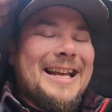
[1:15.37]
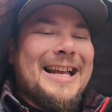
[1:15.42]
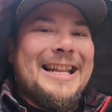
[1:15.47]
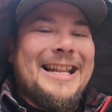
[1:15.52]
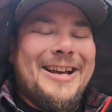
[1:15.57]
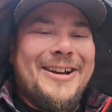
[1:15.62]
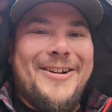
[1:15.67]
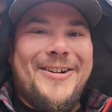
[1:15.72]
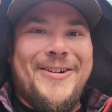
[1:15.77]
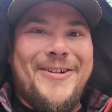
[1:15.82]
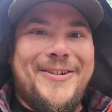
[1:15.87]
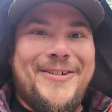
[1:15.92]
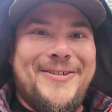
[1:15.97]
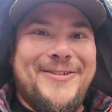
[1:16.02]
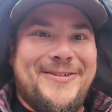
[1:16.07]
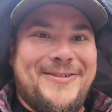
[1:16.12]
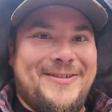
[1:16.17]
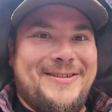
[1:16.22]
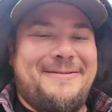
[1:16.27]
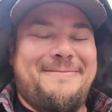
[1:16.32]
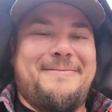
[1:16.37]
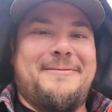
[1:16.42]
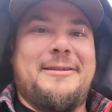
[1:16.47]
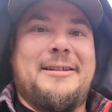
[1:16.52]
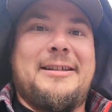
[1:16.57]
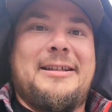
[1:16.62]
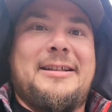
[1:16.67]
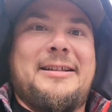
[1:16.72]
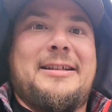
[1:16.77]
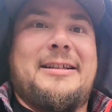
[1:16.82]
Hello.
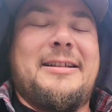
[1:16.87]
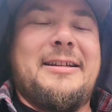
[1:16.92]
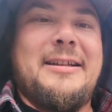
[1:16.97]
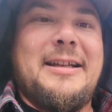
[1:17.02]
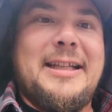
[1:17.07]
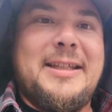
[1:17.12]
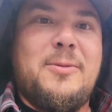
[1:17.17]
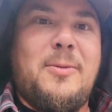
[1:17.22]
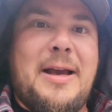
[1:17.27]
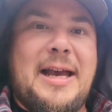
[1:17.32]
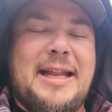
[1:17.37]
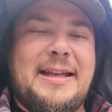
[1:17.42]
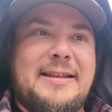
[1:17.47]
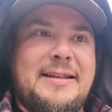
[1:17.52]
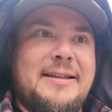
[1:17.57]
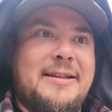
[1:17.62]
It's wet.